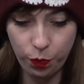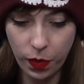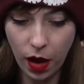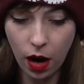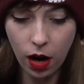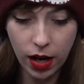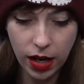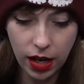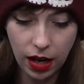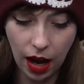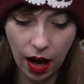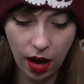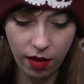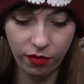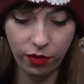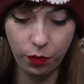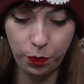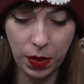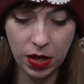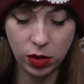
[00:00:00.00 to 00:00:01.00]
I
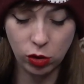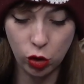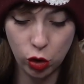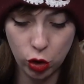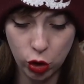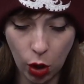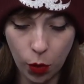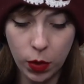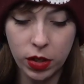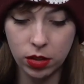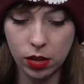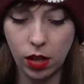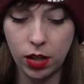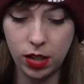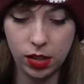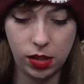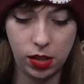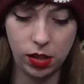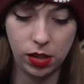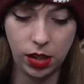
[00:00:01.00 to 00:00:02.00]
have been so
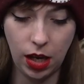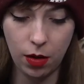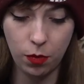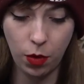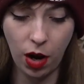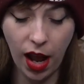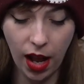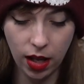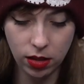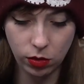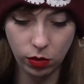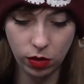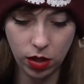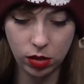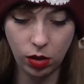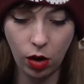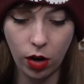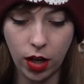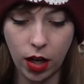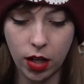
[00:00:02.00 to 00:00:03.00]
excited since getting my hands on
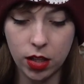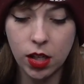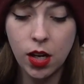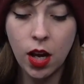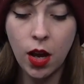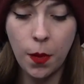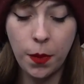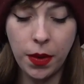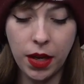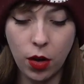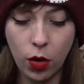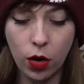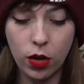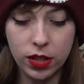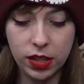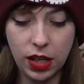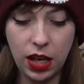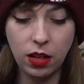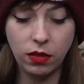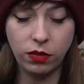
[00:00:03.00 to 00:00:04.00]
this Codex
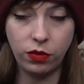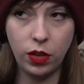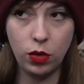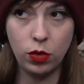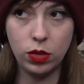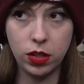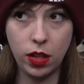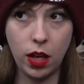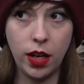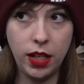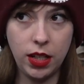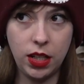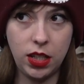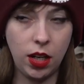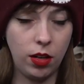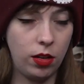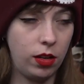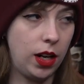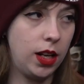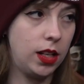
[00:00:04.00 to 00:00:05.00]
because it feels like
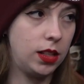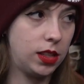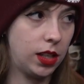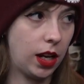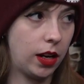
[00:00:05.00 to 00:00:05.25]
Tyranids.